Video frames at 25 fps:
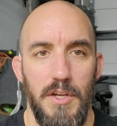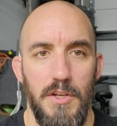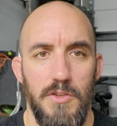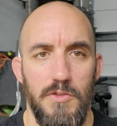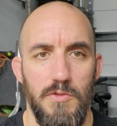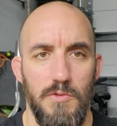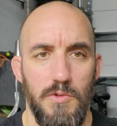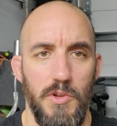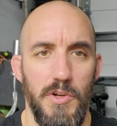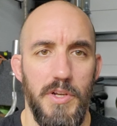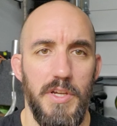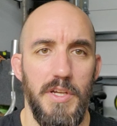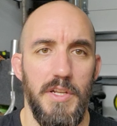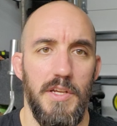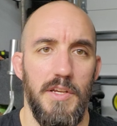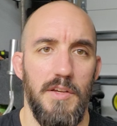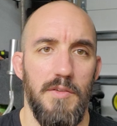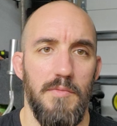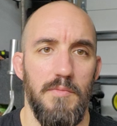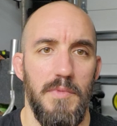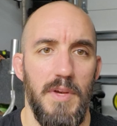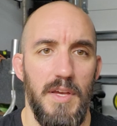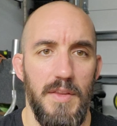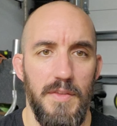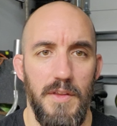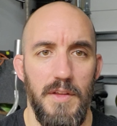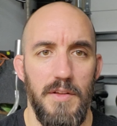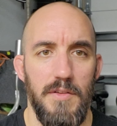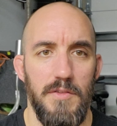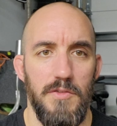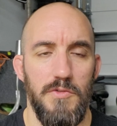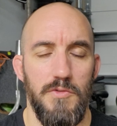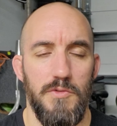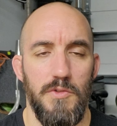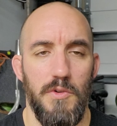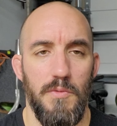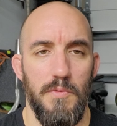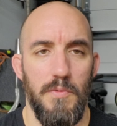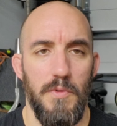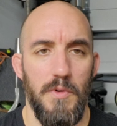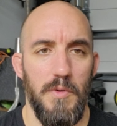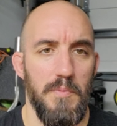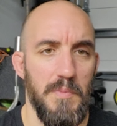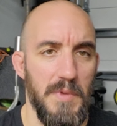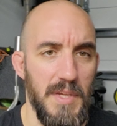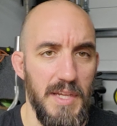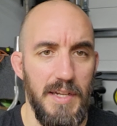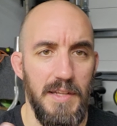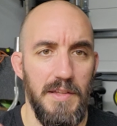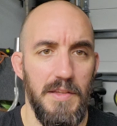you look at him and then you don't
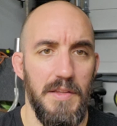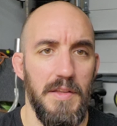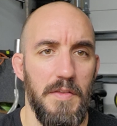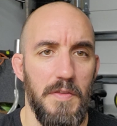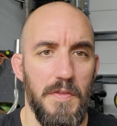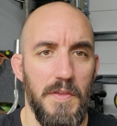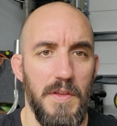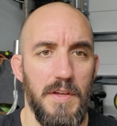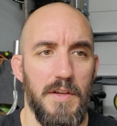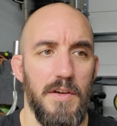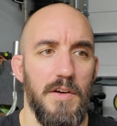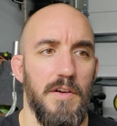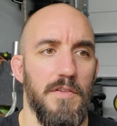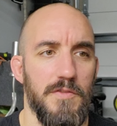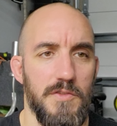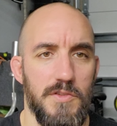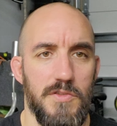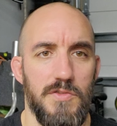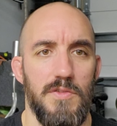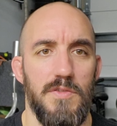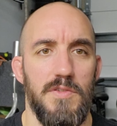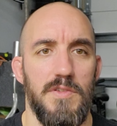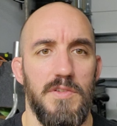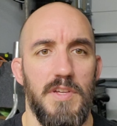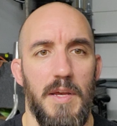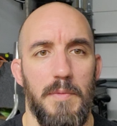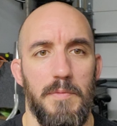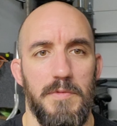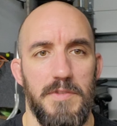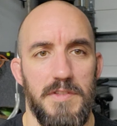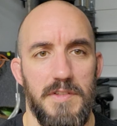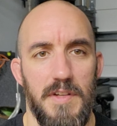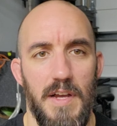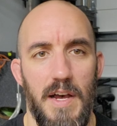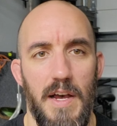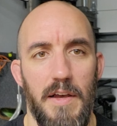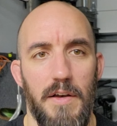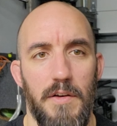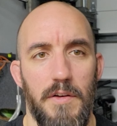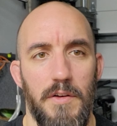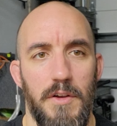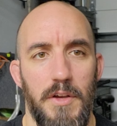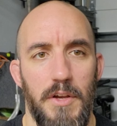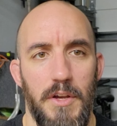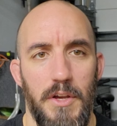immediately think of a certain type of style.